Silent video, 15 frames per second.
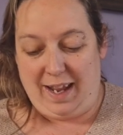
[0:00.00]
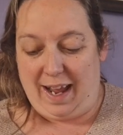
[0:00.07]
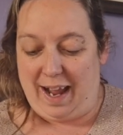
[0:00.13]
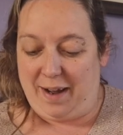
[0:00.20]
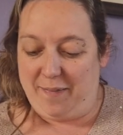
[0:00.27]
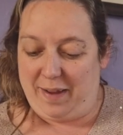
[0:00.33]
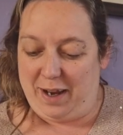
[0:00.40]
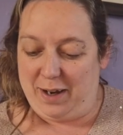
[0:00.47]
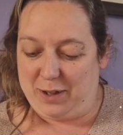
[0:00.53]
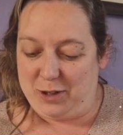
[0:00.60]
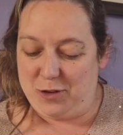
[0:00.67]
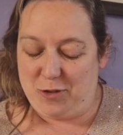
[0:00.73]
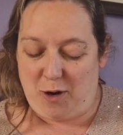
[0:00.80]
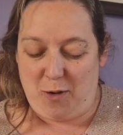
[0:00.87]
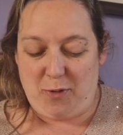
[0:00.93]
how they are
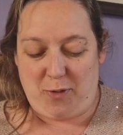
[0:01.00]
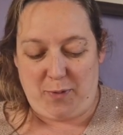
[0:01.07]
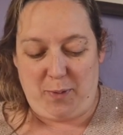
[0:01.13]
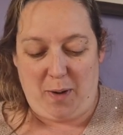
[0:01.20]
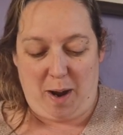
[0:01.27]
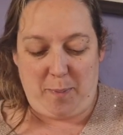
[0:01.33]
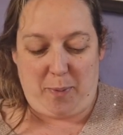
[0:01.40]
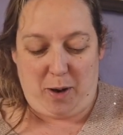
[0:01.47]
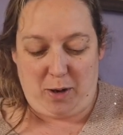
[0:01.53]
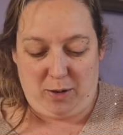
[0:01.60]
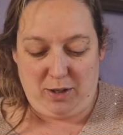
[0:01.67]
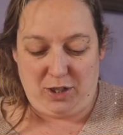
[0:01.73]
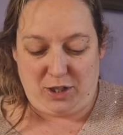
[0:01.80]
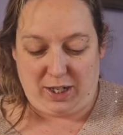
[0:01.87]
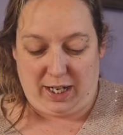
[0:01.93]
controlled through our
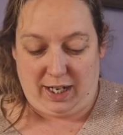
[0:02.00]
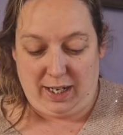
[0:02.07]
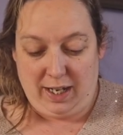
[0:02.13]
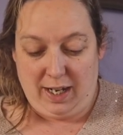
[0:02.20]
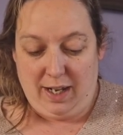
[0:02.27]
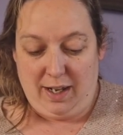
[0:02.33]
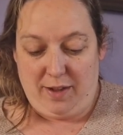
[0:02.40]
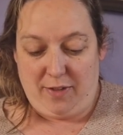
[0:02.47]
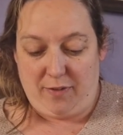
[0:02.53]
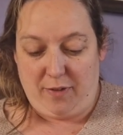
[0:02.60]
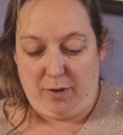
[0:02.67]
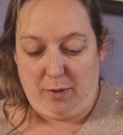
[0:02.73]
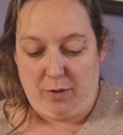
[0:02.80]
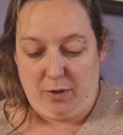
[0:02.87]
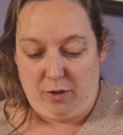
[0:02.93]
biology,
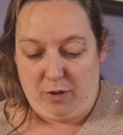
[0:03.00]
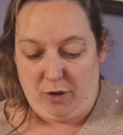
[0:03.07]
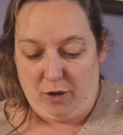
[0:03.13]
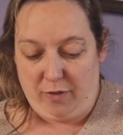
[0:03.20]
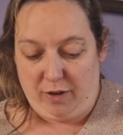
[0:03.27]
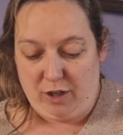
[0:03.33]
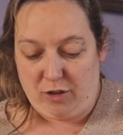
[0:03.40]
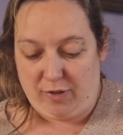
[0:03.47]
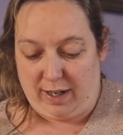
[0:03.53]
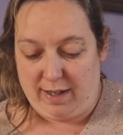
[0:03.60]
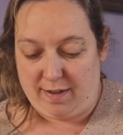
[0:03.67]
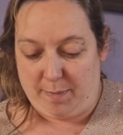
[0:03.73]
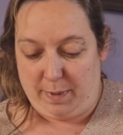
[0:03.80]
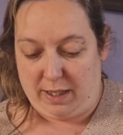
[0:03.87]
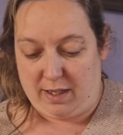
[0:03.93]
through
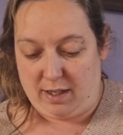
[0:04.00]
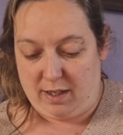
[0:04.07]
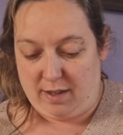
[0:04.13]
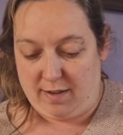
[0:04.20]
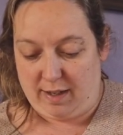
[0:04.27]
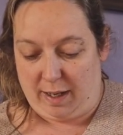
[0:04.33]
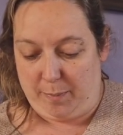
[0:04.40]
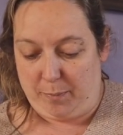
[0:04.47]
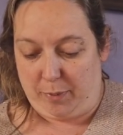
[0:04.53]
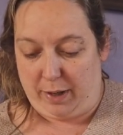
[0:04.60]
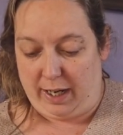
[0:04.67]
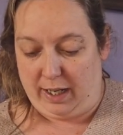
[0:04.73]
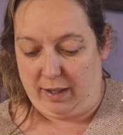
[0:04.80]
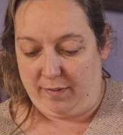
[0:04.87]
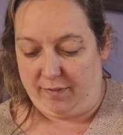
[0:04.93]
neurotransmitters and
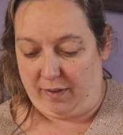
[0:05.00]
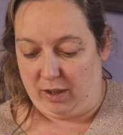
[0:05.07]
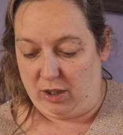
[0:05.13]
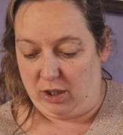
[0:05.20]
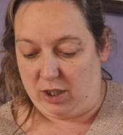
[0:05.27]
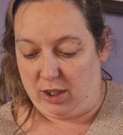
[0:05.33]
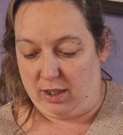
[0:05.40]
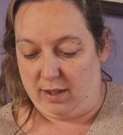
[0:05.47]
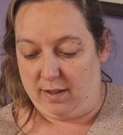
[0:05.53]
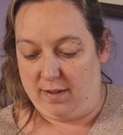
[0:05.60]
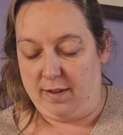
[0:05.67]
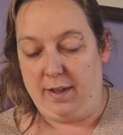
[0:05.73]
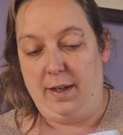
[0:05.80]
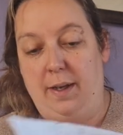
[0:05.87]
brain functions,